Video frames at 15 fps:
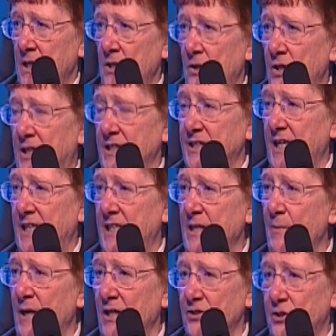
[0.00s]
You know, you can send
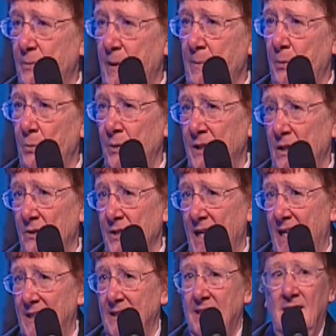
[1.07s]
emails to people. We know
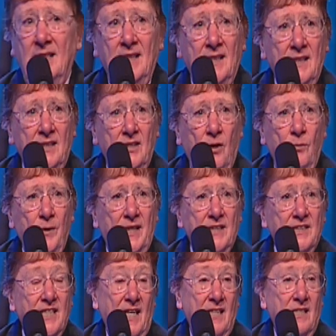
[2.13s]
that you know, we
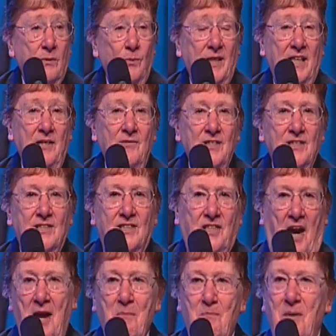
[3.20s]
can send, we can even
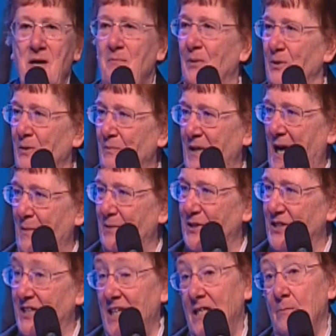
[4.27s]
Skype people and be able
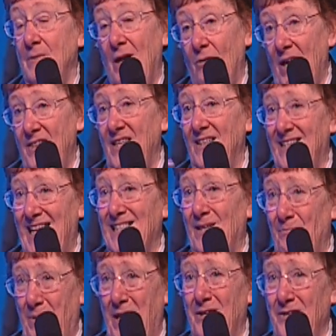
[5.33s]
to see them. Now, I think
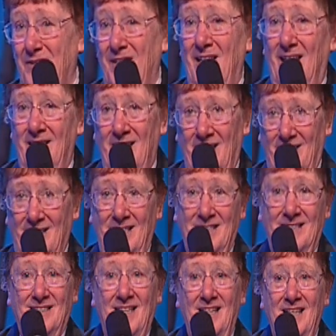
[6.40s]
that's a better thing than
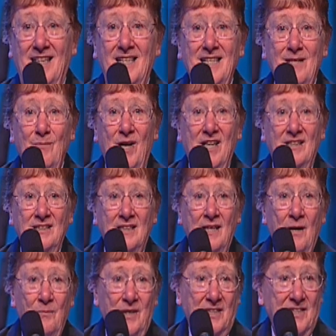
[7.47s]
just sending an email
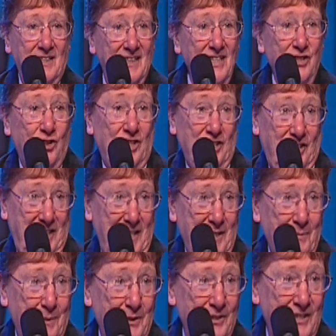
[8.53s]
because at least you can
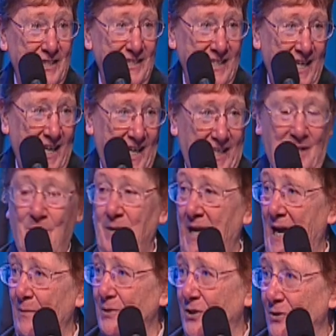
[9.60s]
see the person. You can
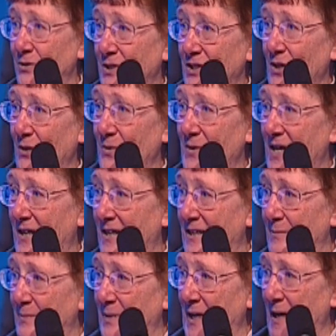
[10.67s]
be able to, you know,
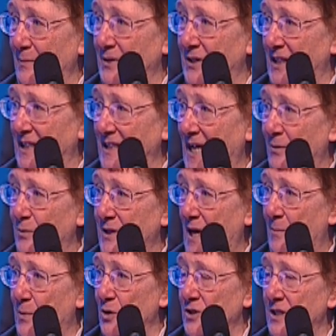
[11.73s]
uh, be able to connect with
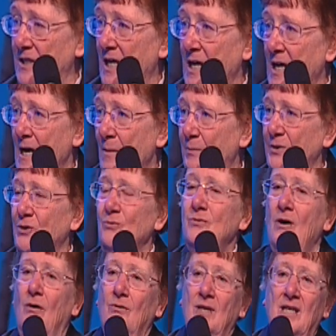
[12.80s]
that person. But you
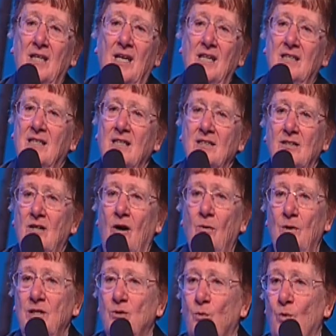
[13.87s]
know, it, it doesn't
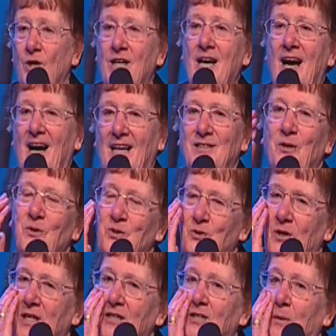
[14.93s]
always work. I told the
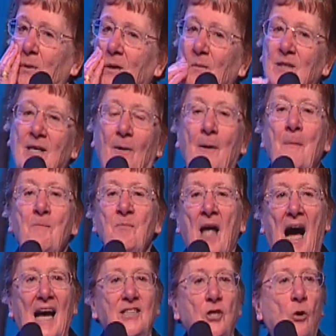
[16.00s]
story yesterday, but let me tell it.
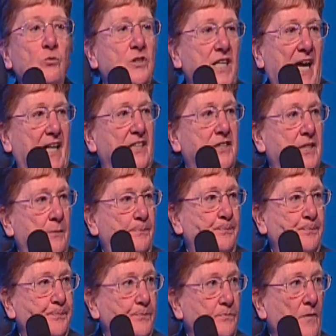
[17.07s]
I don't text.
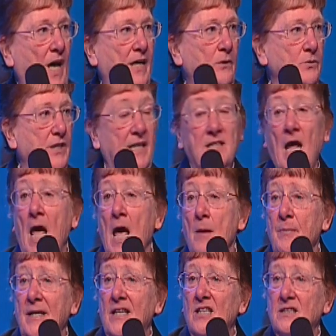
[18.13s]
I don't text
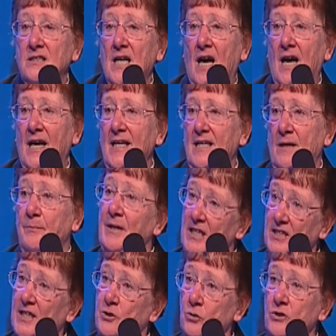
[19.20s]
because it,
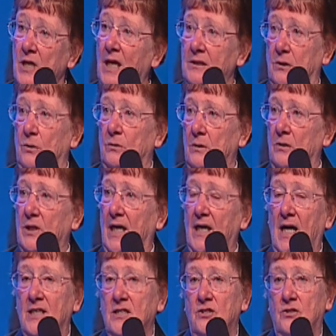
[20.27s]
because I choose not to,
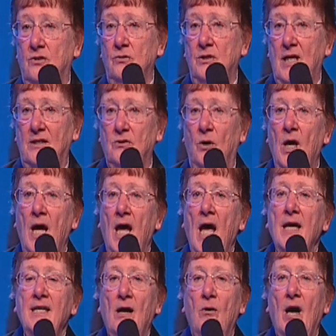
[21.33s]
okay? I just choose not to.
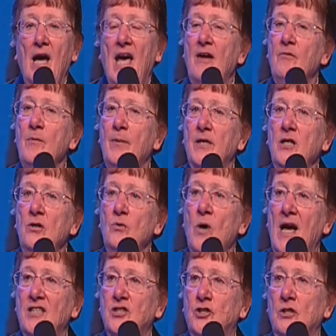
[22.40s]
Now, everybody who
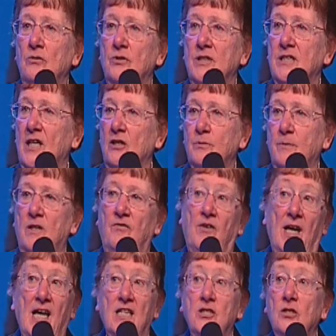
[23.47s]
has children tells me
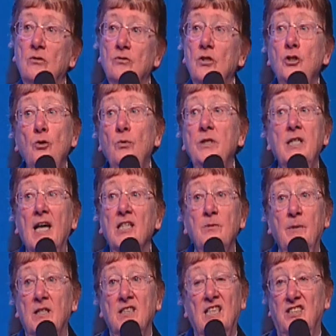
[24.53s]
if I had children, you would
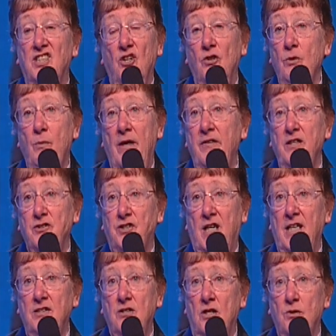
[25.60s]
text because that's the only way they'll
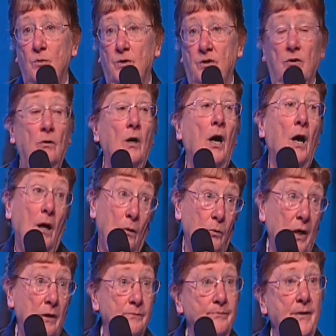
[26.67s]
stay in touch with you.
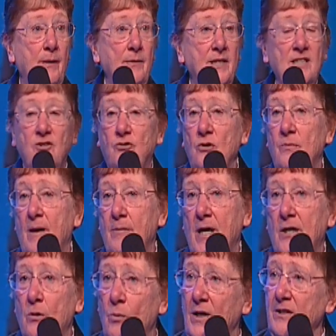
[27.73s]
Well, maybe that's true.
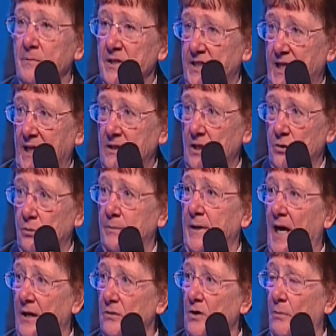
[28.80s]
Maybe I don't want them to stay in touch with
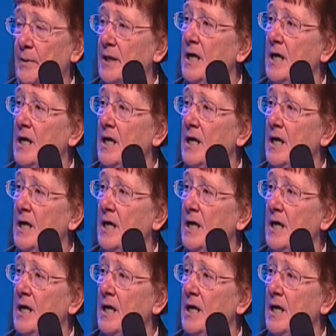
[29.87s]
me. I don't know.